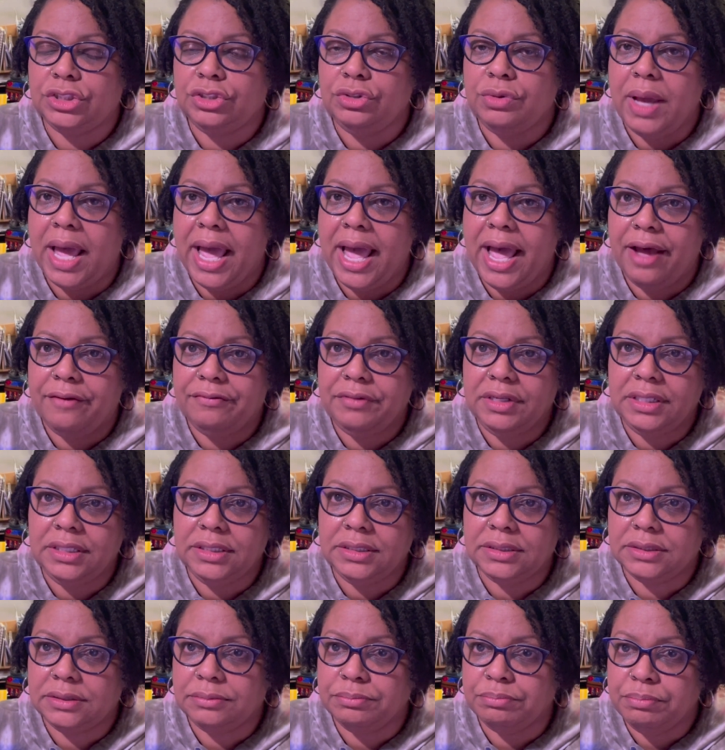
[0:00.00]
you have
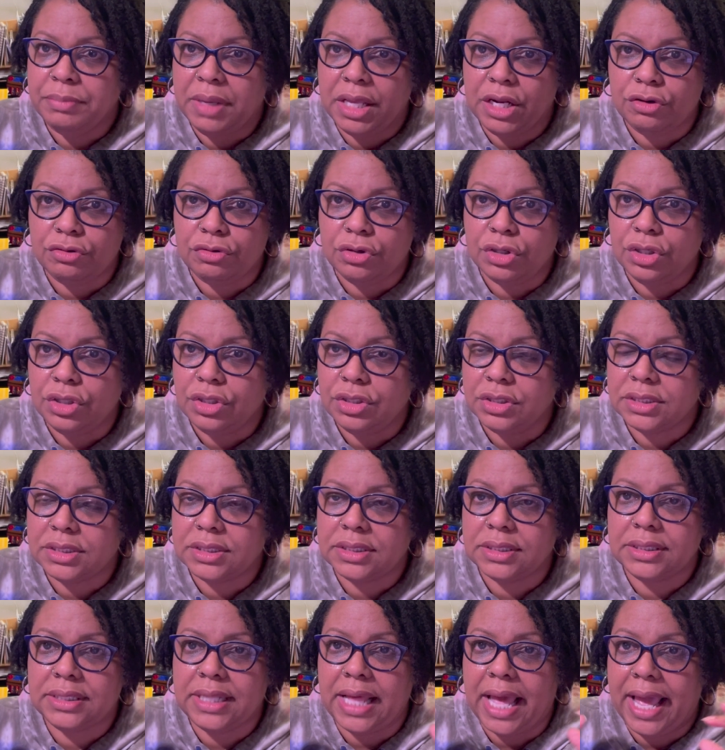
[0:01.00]
these minerals
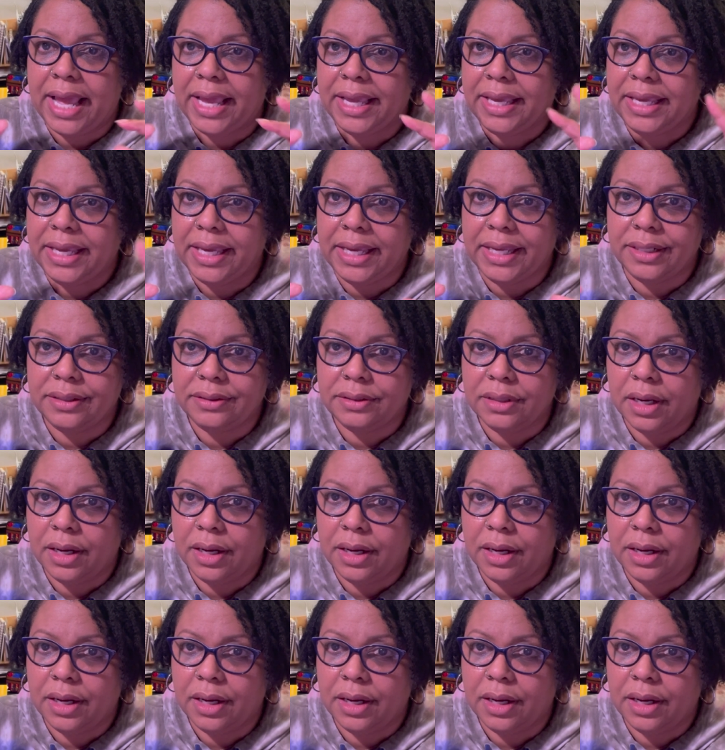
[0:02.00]
that get